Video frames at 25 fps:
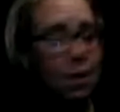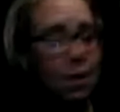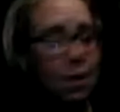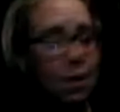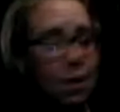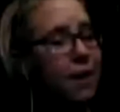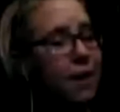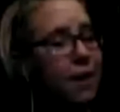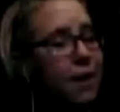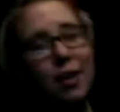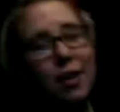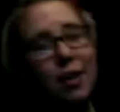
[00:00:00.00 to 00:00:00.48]

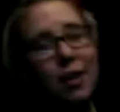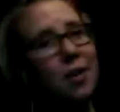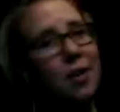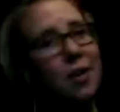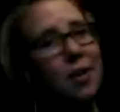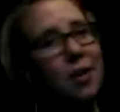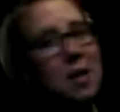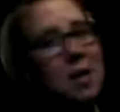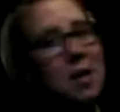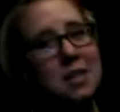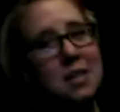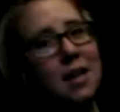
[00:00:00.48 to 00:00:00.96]
Sorry to call you
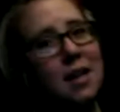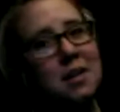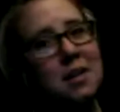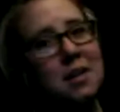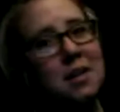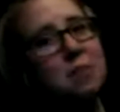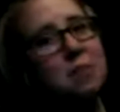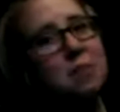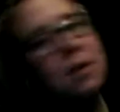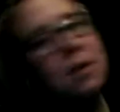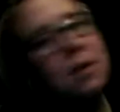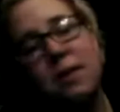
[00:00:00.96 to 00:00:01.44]
out,
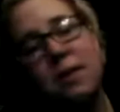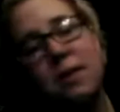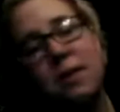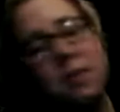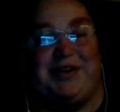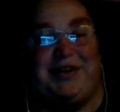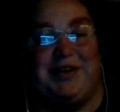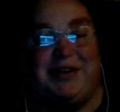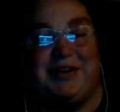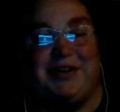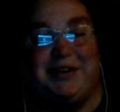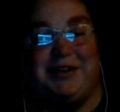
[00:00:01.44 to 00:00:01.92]
Delano, but it
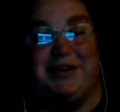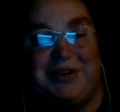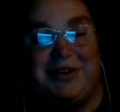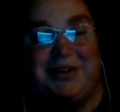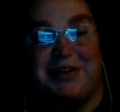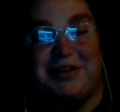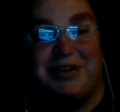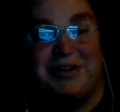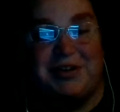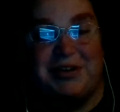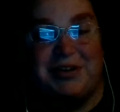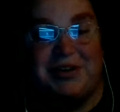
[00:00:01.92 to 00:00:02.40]
was the best
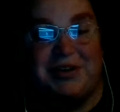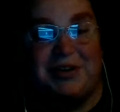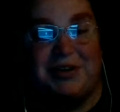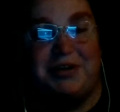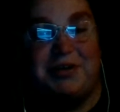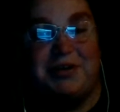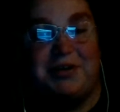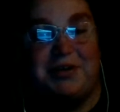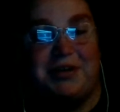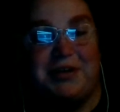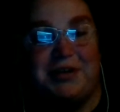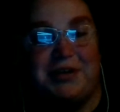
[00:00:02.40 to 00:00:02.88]
moment
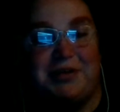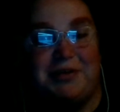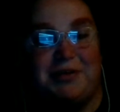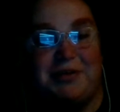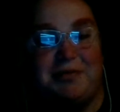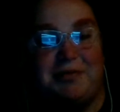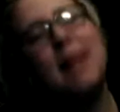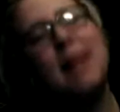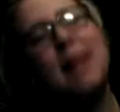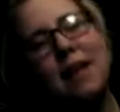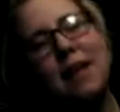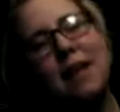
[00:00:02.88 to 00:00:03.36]
of
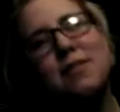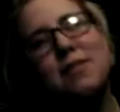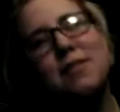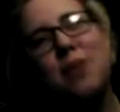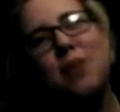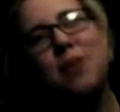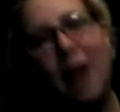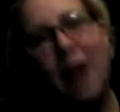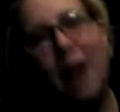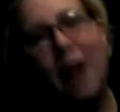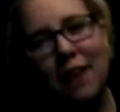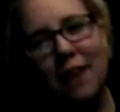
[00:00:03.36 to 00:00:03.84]
my life,
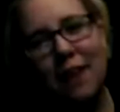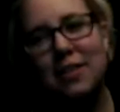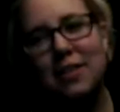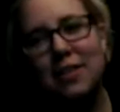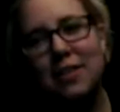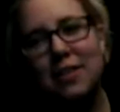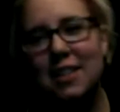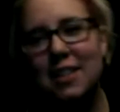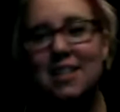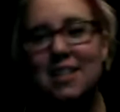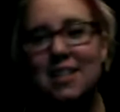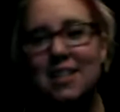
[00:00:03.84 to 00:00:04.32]
so I have
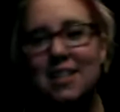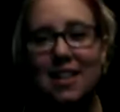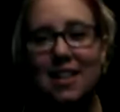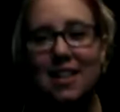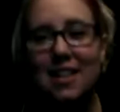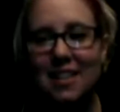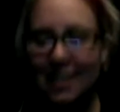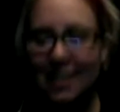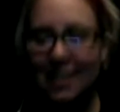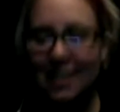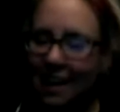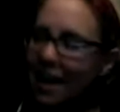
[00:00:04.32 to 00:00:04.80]
to
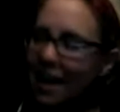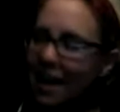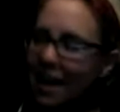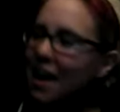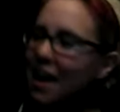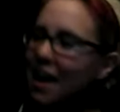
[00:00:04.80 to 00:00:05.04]
discuss it.